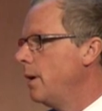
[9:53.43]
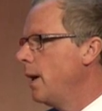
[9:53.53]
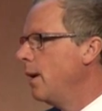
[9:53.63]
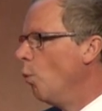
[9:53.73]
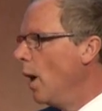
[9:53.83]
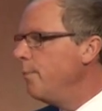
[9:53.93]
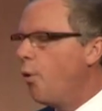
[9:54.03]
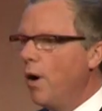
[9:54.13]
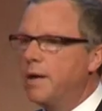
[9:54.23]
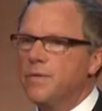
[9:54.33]
And 1
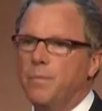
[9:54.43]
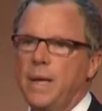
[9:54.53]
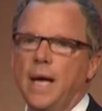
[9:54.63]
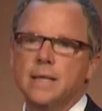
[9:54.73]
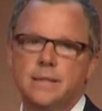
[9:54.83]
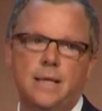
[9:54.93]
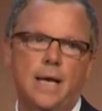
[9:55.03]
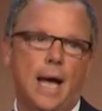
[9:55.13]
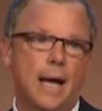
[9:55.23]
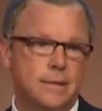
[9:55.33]
point of the
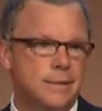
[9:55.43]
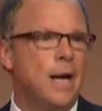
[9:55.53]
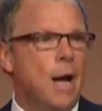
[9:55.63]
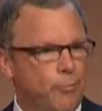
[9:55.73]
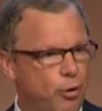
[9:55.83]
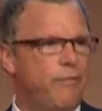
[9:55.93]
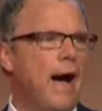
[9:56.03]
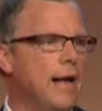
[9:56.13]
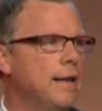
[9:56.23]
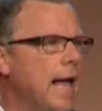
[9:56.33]
PST has
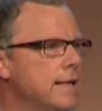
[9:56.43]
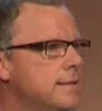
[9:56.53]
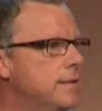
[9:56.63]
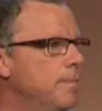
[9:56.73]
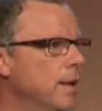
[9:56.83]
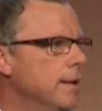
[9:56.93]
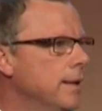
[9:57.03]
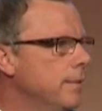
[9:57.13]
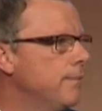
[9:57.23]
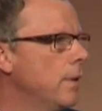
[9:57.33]
provided that stability
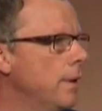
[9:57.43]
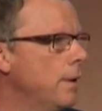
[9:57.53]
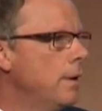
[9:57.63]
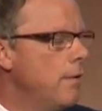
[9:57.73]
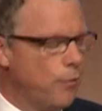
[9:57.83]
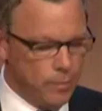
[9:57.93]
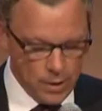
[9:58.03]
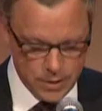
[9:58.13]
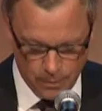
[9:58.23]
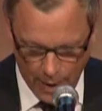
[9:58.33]
for
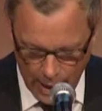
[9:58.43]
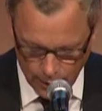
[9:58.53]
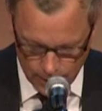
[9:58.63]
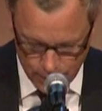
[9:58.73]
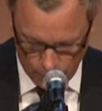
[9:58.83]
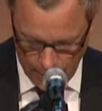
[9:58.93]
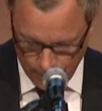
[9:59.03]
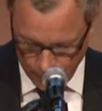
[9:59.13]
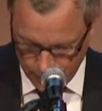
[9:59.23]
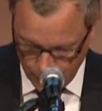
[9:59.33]
municipalities. You're
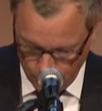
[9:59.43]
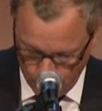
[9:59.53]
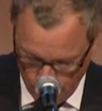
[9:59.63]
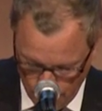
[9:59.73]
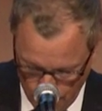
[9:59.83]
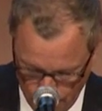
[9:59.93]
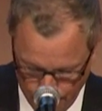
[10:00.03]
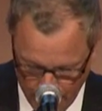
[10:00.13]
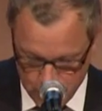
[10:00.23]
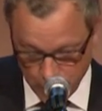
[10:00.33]
able to
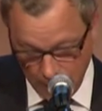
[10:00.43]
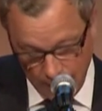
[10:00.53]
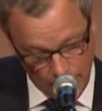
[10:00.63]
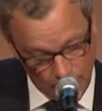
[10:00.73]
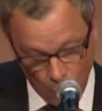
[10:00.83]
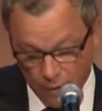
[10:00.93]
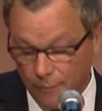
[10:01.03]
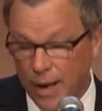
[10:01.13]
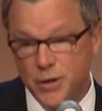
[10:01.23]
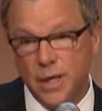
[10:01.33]
budget, and you have
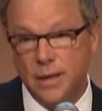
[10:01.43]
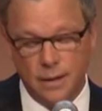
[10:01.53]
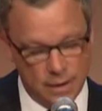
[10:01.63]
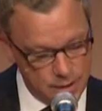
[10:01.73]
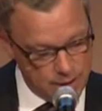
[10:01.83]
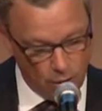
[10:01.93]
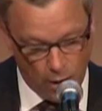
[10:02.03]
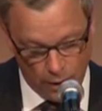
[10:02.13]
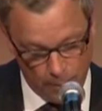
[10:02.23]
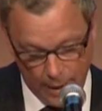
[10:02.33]
budgeted this year
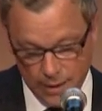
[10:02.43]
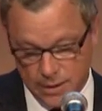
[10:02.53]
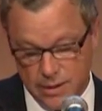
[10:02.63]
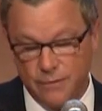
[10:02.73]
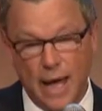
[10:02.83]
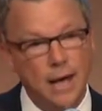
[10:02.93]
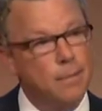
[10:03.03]
on the basis of that.